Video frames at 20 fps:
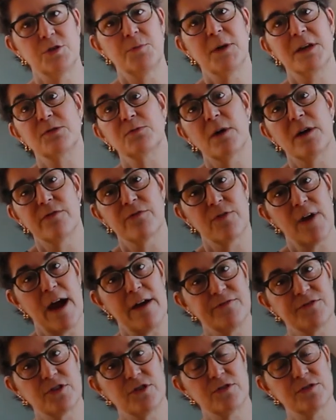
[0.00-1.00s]
2 by 12
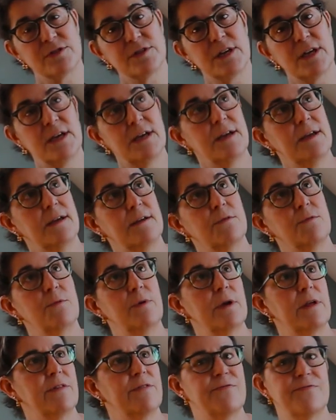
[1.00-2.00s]
rafters
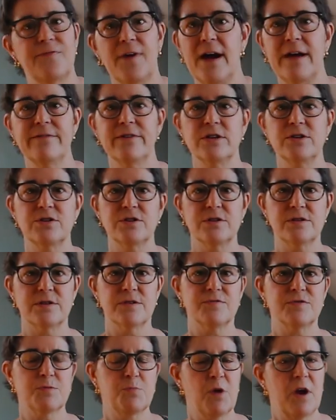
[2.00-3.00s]
with 5
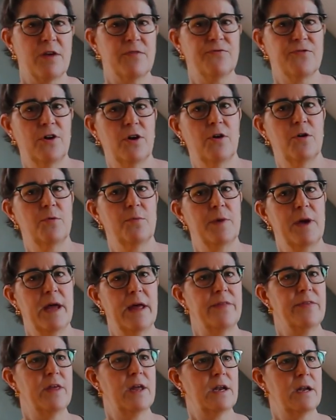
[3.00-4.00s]
inches of spray
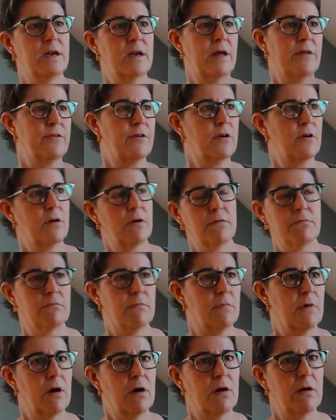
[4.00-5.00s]
foam and then
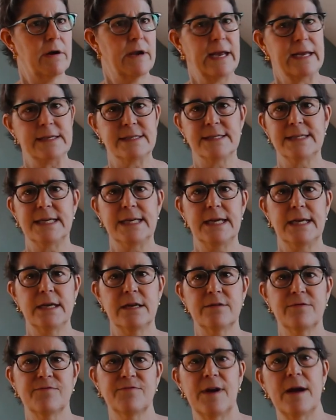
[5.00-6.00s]
another
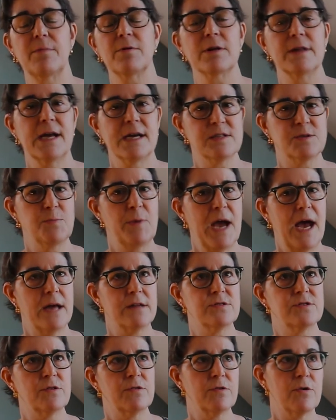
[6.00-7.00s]
R19 fiberglass
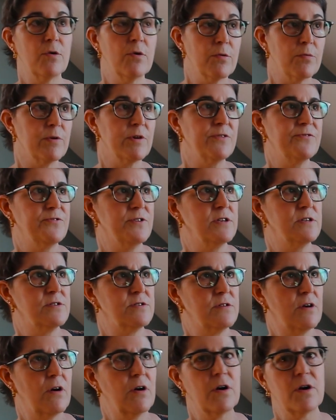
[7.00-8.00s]
bat. So the whole roof
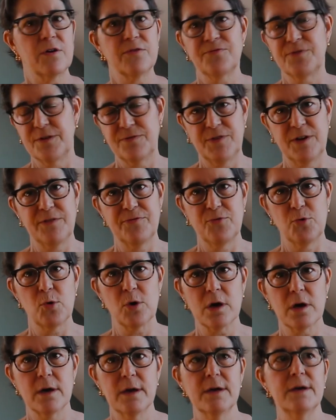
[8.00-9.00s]
is
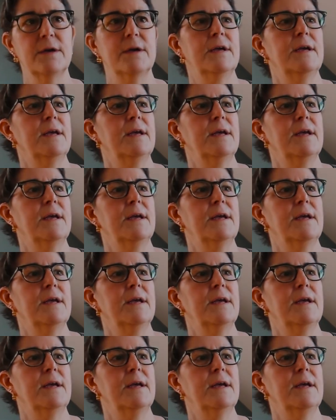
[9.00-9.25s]
R54,